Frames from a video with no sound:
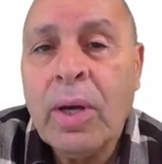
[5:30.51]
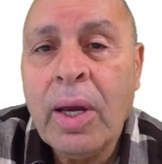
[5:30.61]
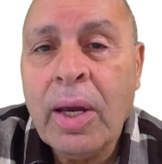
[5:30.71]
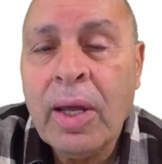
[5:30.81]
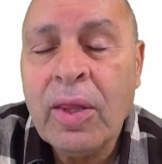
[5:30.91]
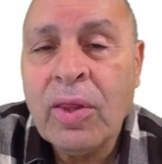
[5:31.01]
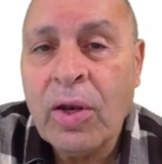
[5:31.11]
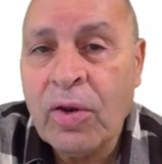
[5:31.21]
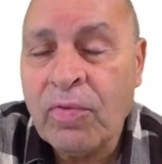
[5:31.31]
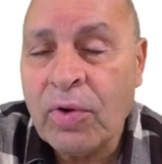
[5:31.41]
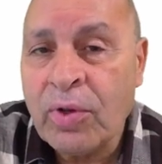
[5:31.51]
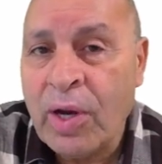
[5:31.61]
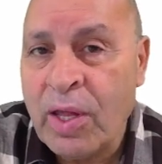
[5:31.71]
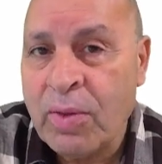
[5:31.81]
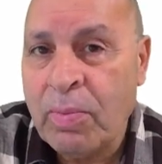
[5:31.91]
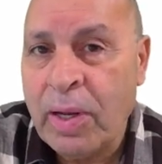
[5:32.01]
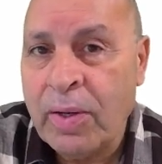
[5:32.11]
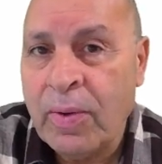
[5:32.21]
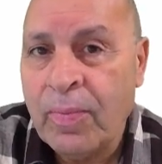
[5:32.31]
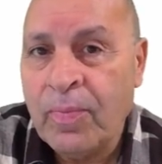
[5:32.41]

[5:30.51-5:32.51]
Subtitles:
and the liver transplant.